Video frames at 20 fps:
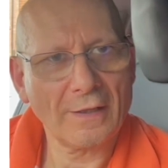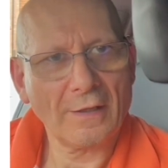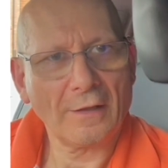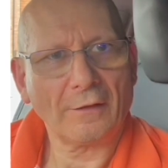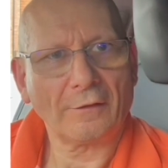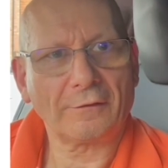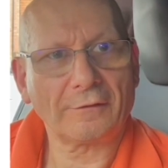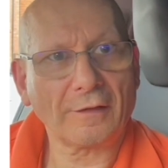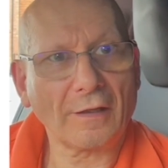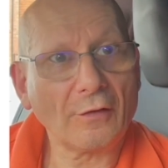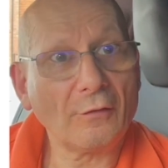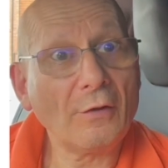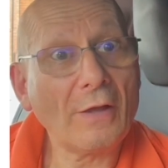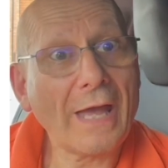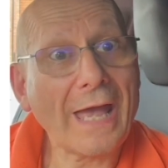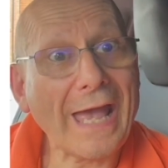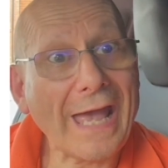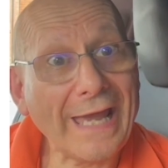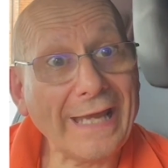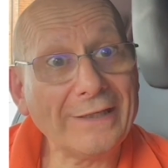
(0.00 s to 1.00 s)
So,
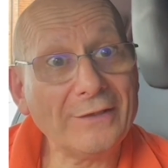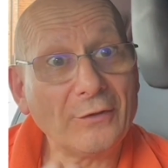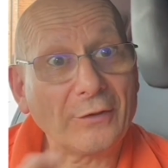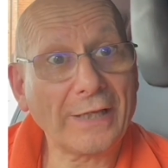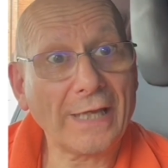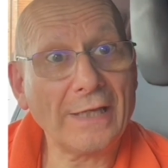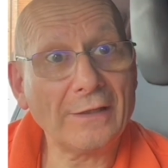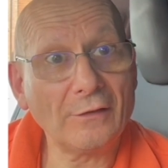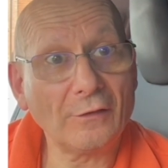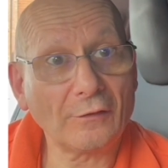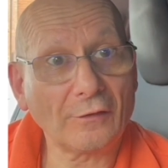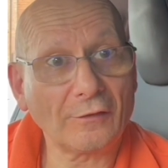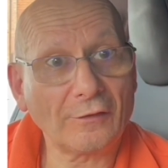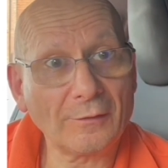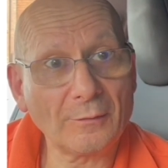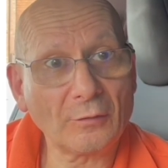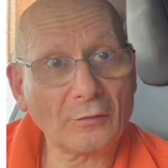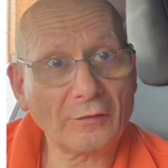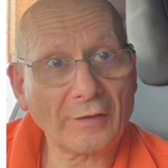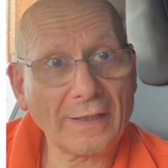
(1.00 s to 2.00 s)
and you can use it
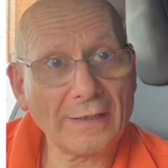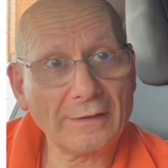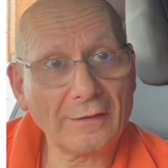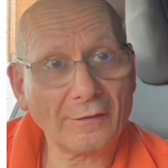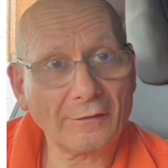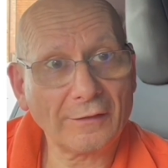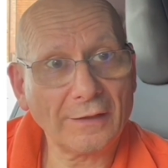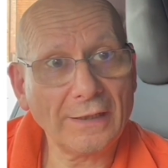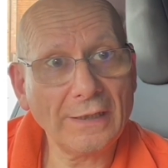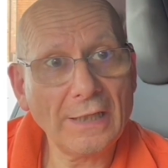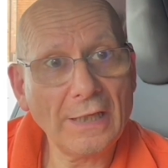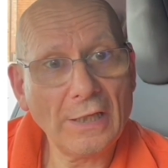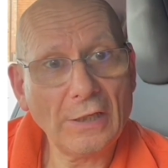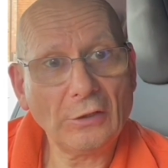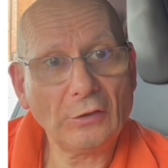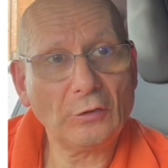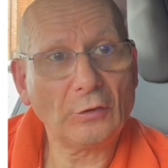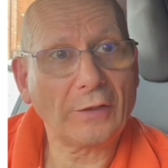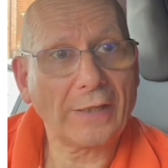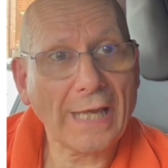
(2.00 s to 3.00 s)
simultaneously.
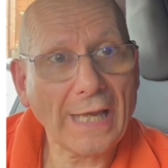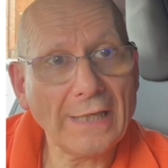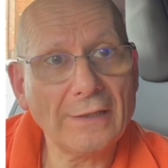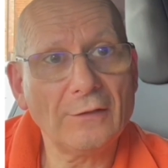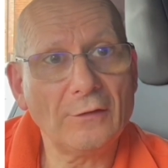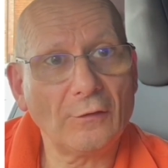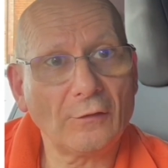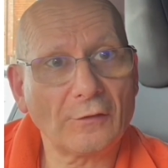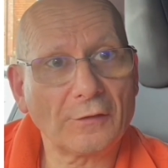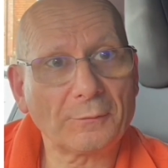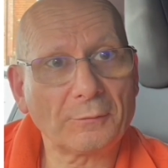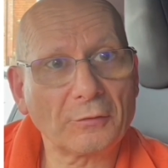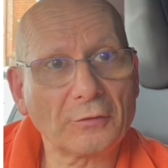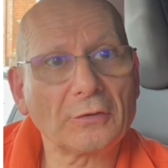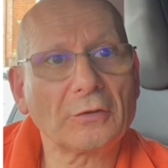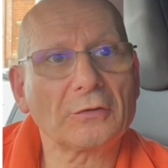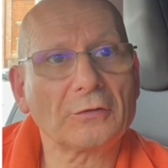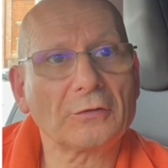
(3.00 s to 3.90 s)
You can use the product